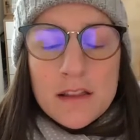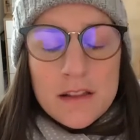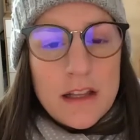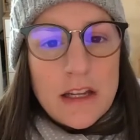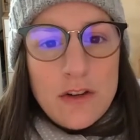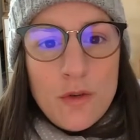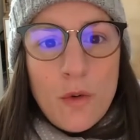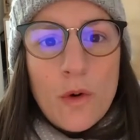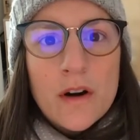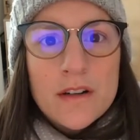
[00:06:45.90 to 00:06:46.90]

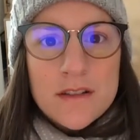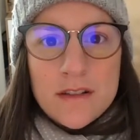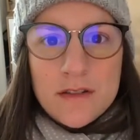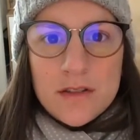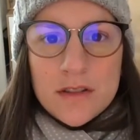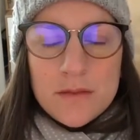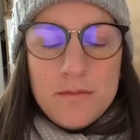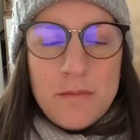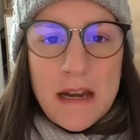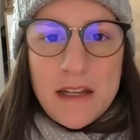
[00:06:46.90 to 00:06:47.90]
ignores
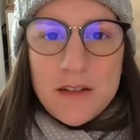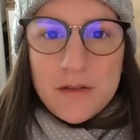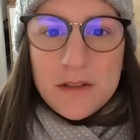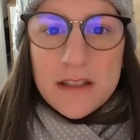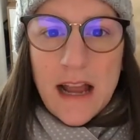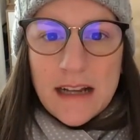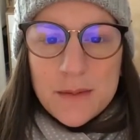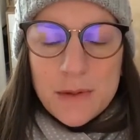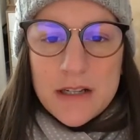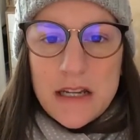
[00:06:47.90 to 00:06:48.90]
many students'
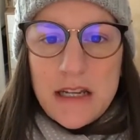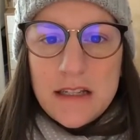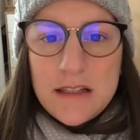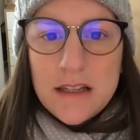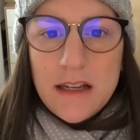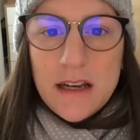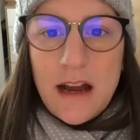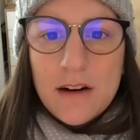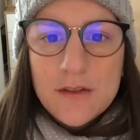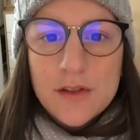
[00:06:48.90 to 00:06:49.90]
expertise in
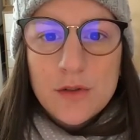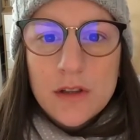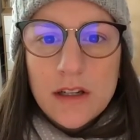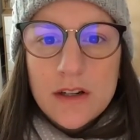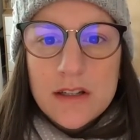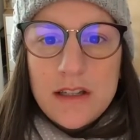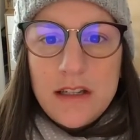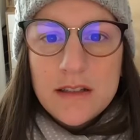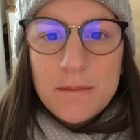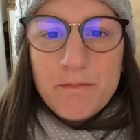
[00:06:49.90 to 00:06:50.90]
out-of-school
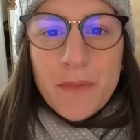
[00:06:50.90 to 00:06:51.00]
literacies.